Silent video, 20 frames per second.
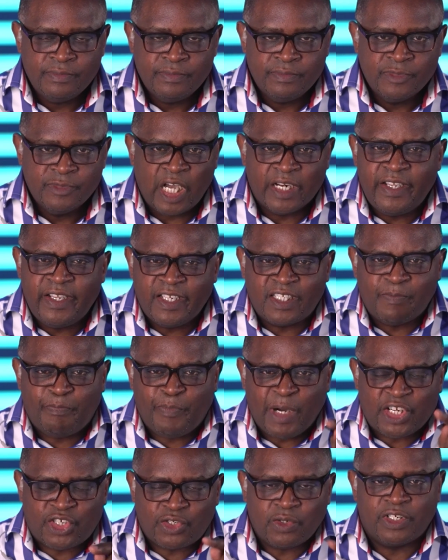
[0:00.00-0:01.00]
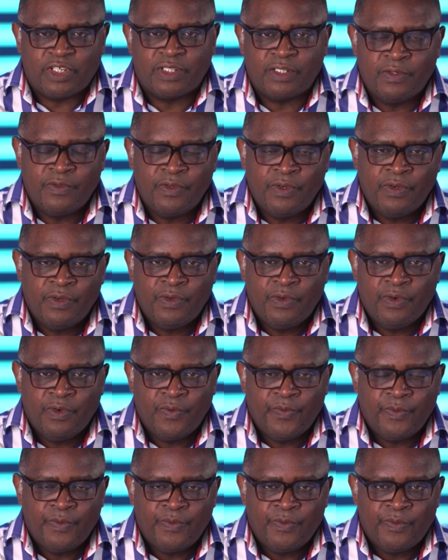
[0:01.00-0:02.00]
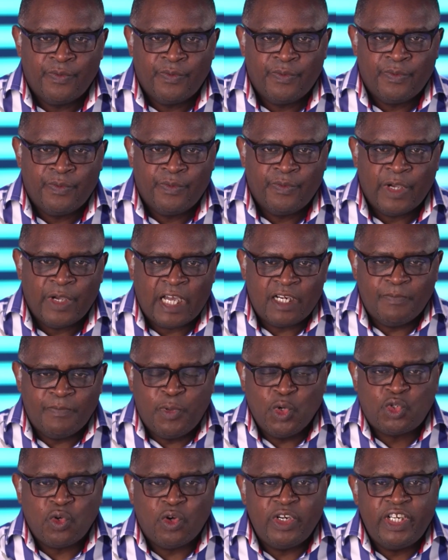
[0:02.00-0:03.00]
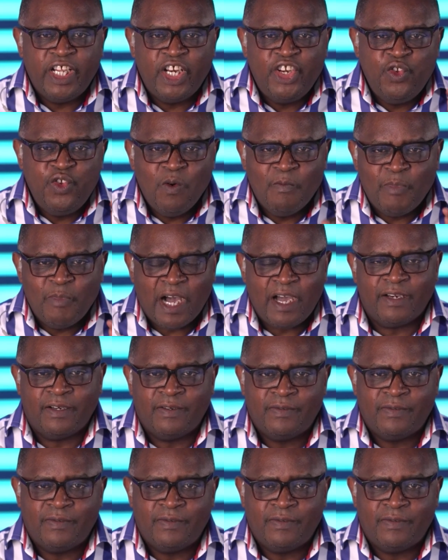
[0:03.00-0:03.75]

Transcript: and his passions, and put on the new man.